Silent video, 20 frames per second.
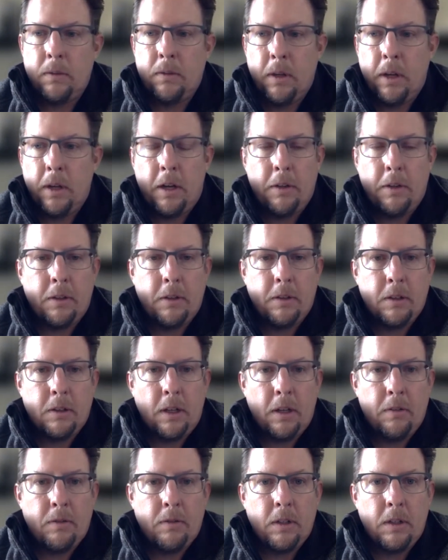the health and
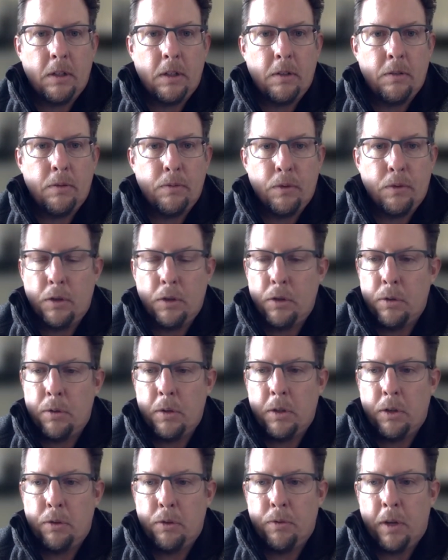safety for you
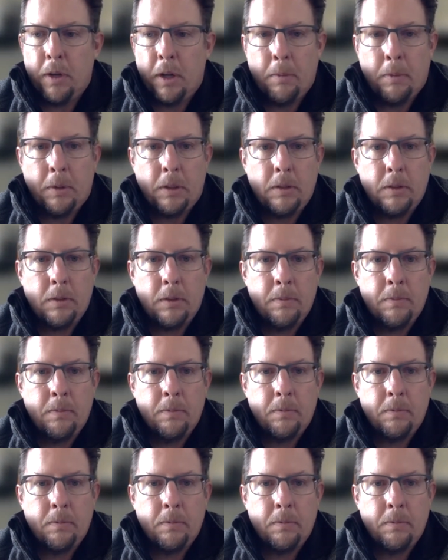and your families.